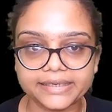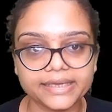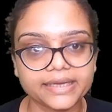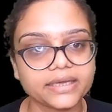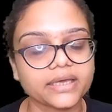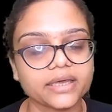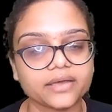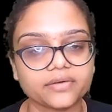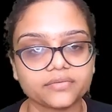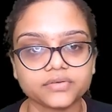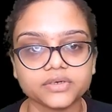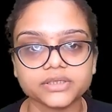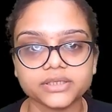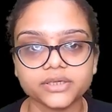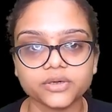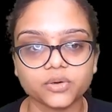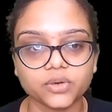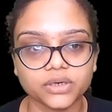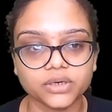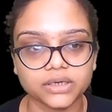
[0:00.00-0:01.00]
take
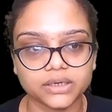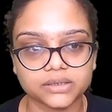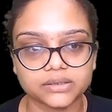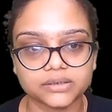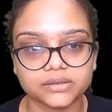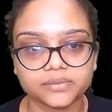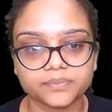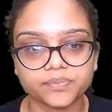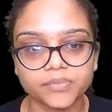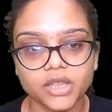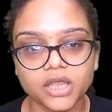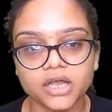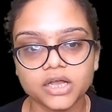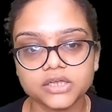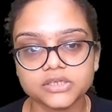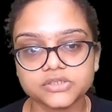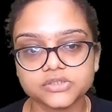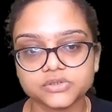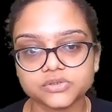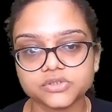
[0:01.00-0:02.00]
everything on other.
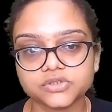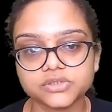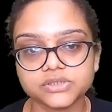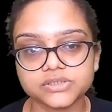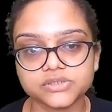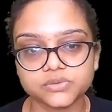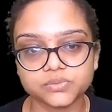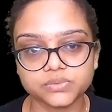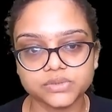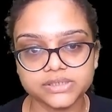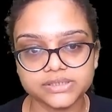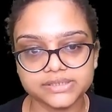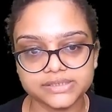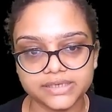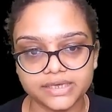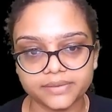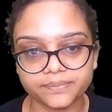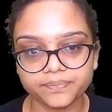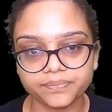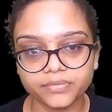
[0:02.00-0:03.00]
So just do the
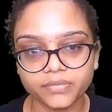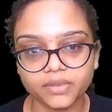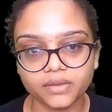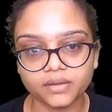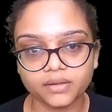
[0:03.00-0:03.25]
same.